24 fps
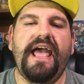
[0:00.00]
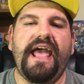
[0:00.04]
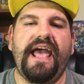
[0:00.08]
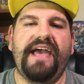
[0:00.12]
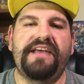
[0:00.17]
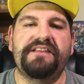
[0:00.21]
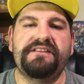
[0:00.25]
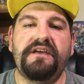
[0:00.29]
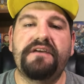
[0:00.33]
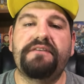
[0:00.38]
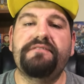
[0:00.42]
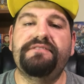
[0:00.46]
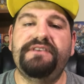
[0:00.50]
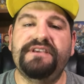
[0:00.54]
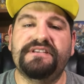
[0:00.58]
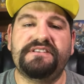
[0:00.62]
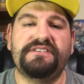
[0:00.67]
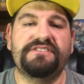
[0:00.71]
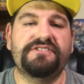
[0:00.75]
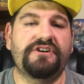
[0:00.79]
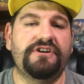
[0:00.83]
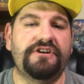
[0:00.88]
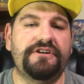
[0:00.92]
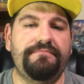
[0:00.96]
and this
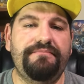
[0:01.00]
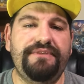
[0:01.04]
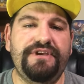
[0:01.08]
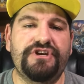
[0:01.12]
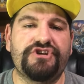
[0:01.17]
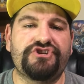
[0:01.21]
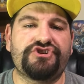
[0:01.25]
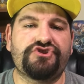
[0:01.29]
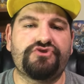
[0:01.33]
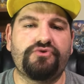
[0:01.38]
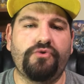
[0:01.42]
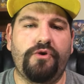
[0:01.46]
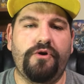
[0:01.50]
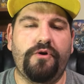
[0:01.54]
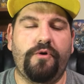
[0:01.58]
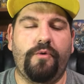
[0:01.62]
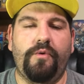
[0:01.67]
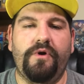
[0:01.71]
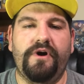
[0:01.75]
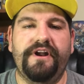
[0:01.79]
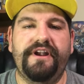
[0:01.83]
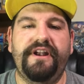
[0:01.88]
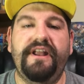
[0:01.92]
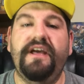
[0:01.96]
is going to be a short
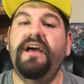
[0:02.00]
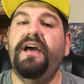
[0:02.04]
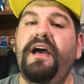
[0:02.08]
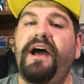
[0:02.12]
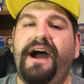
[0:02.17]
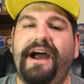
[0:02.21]
one.